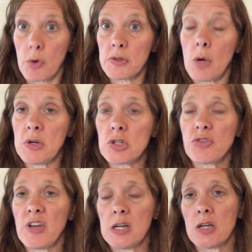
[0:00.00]
that we
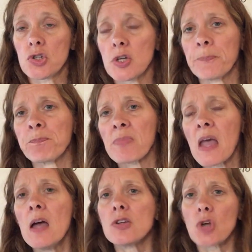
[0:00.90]
just finished.
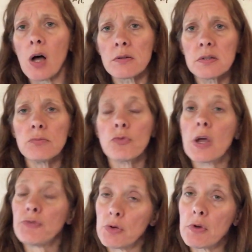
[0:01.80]
Dalton,
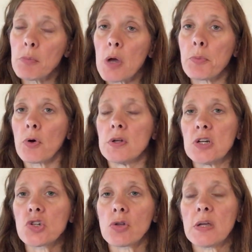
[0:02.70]
if you remember,
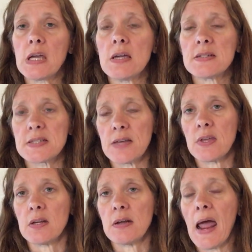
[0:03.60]
initially said
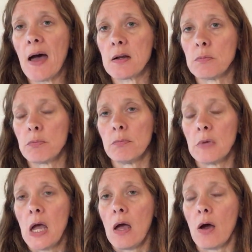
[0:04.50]
that an atom
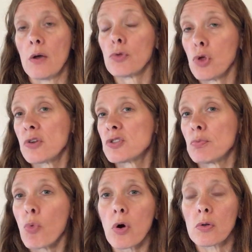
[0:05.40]
looked
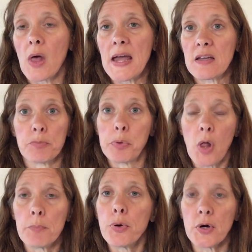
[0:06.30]
more like
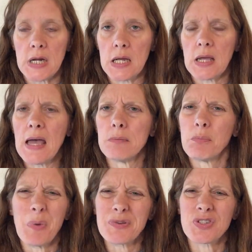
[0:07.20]
plum pudding. And
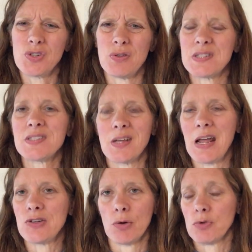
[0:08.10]
most students
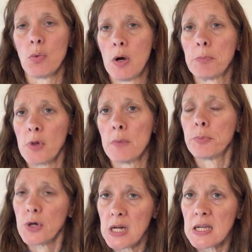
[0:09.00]
today don't know what plum
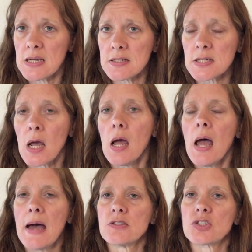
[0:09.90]
pudding is,
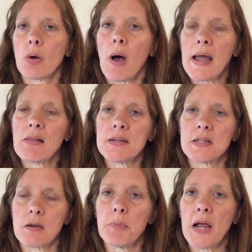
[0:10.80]
and so I like
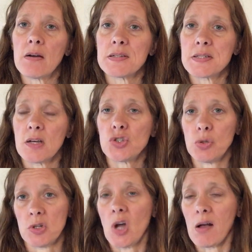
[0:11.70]
to compare it instead
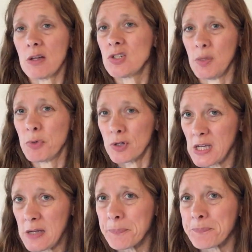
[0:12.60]
to a chocolate chip
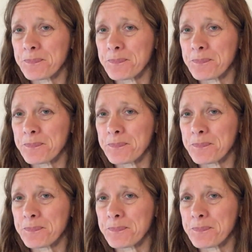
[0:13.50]
cookie.